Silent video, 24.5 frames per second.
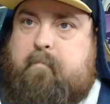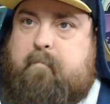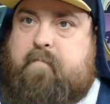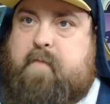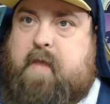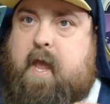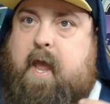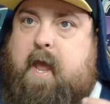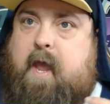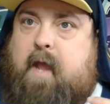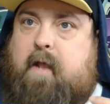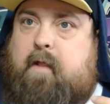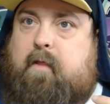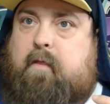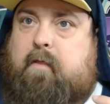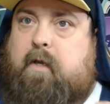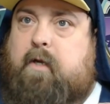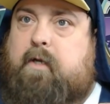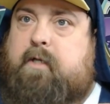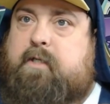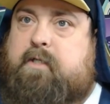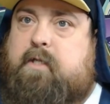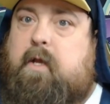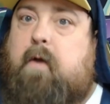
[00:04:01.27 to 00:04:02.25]
And
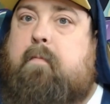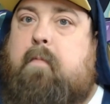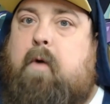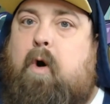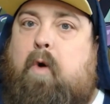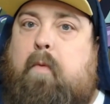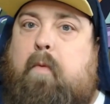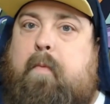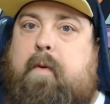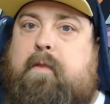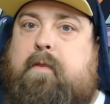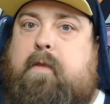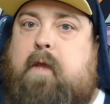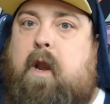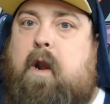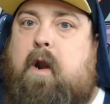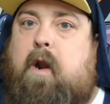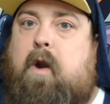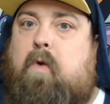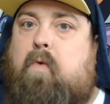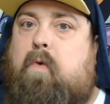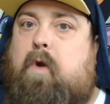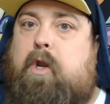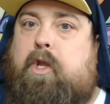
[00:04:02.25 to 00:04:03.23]
there's a moment
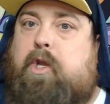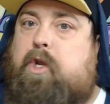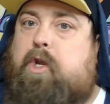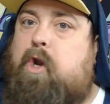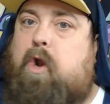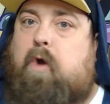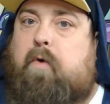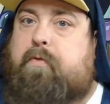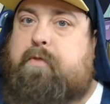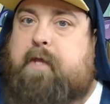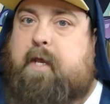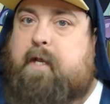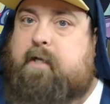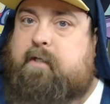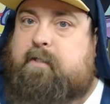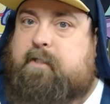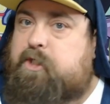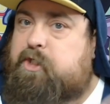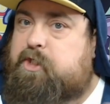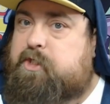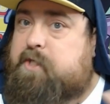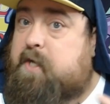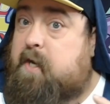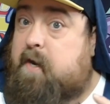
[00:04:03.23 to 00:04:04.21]
there where you don't think
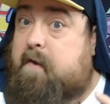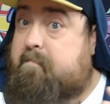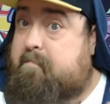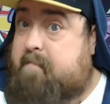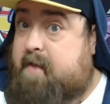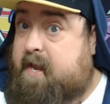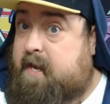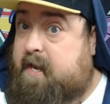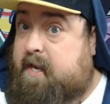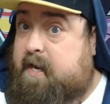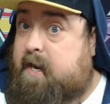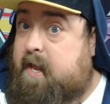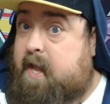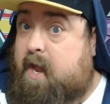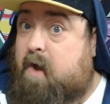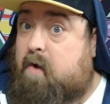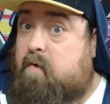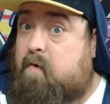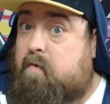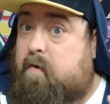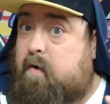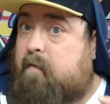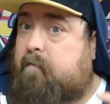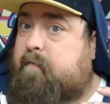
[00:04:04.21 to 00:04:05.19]
she's gonna make it
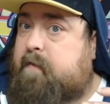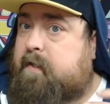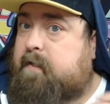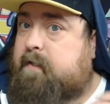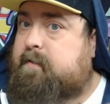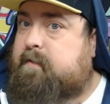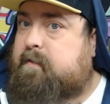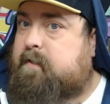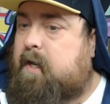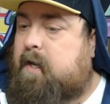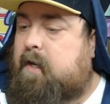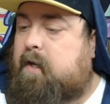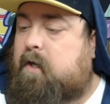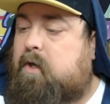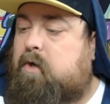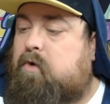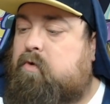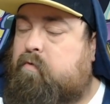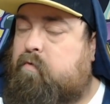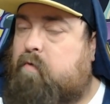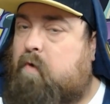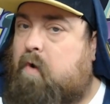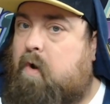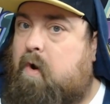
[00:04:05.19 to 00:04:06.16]
out of this like
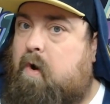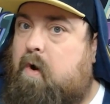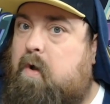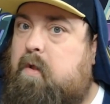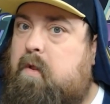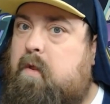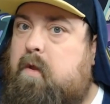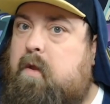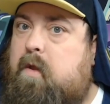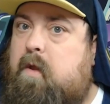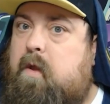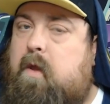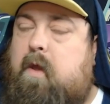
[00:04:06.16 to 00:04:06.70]
crawl.